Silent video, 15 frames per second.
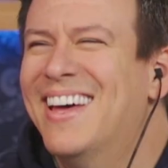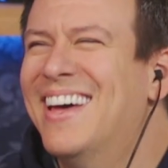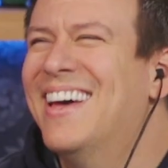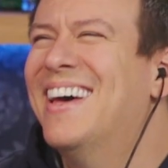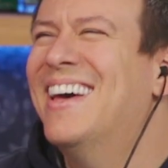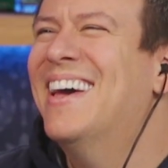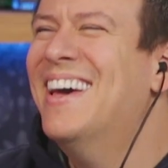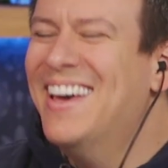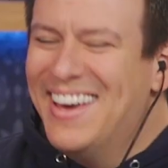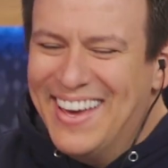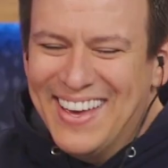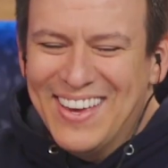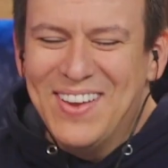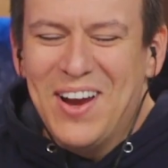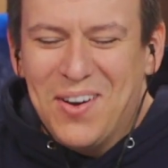
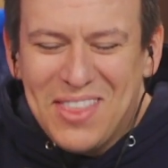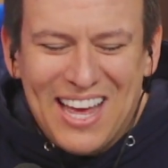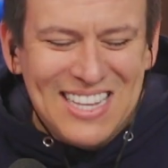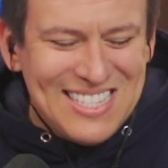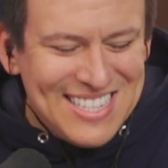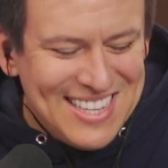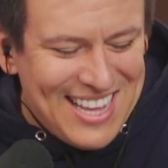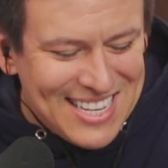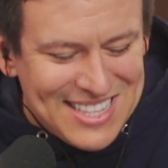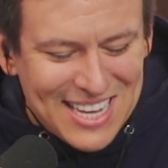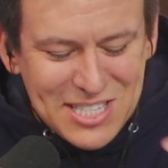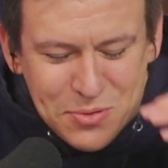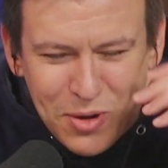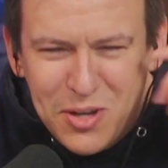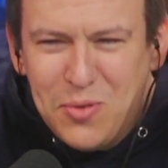you know that's you know, that,
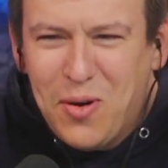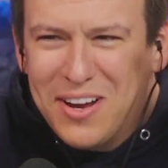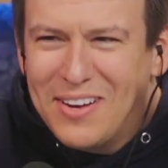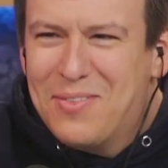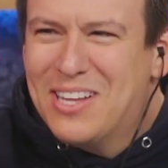that's what you want.